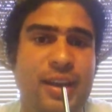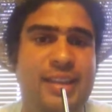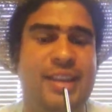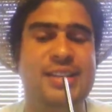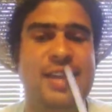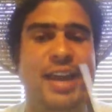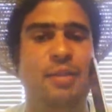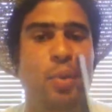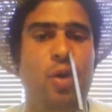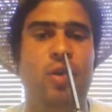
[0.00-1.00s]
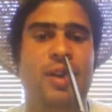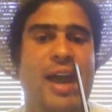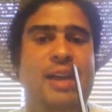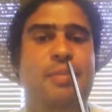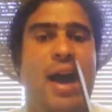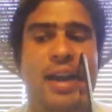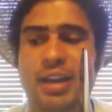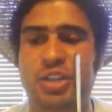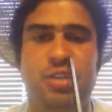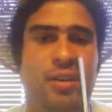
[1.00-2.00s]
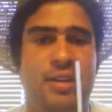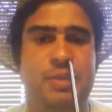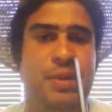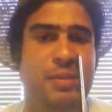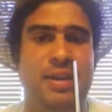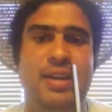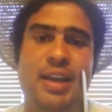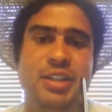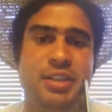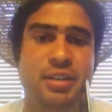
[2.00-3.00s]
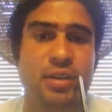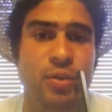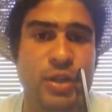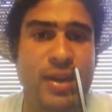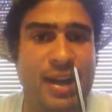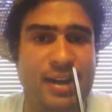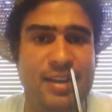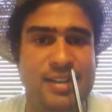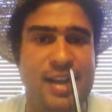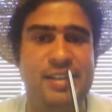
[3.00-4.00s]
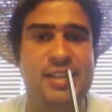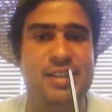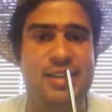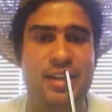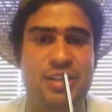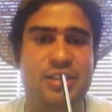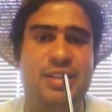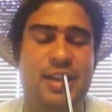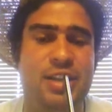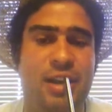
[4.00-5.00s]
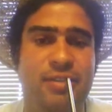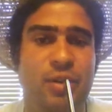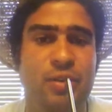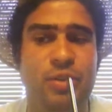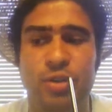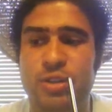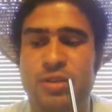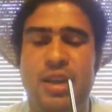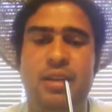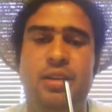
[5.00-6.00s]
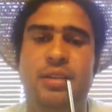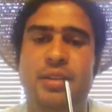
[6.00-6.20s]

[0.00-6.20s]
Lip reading: this is like borderline mind control experimentation when you get into the sensitization stage of it, don't you think?